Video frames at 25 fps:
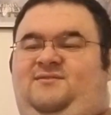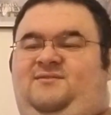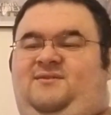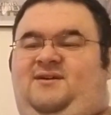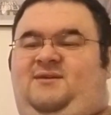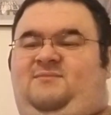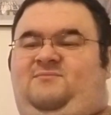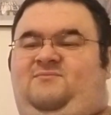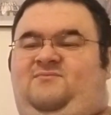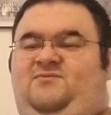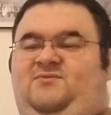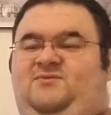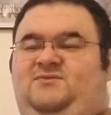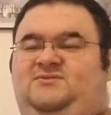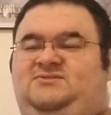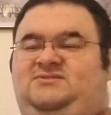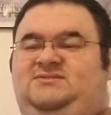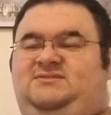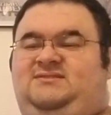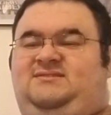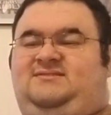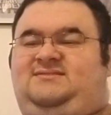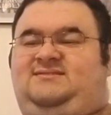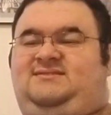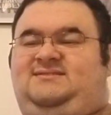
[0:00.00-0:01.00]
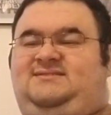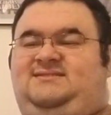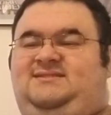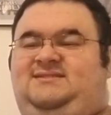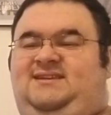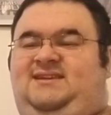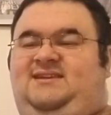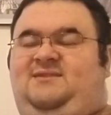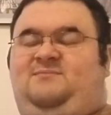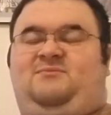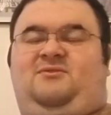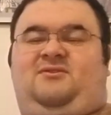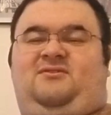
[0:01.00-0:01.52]
I'm fortunate to see
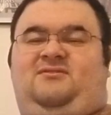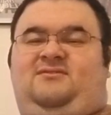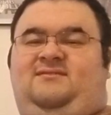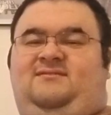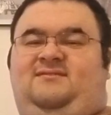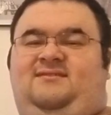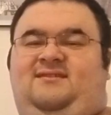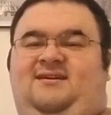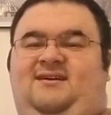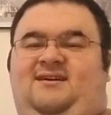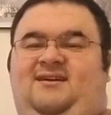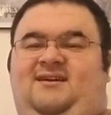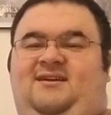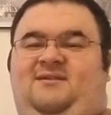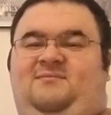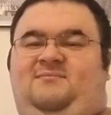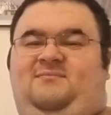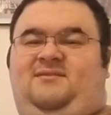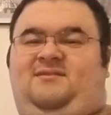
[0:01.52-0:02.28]
him all the time,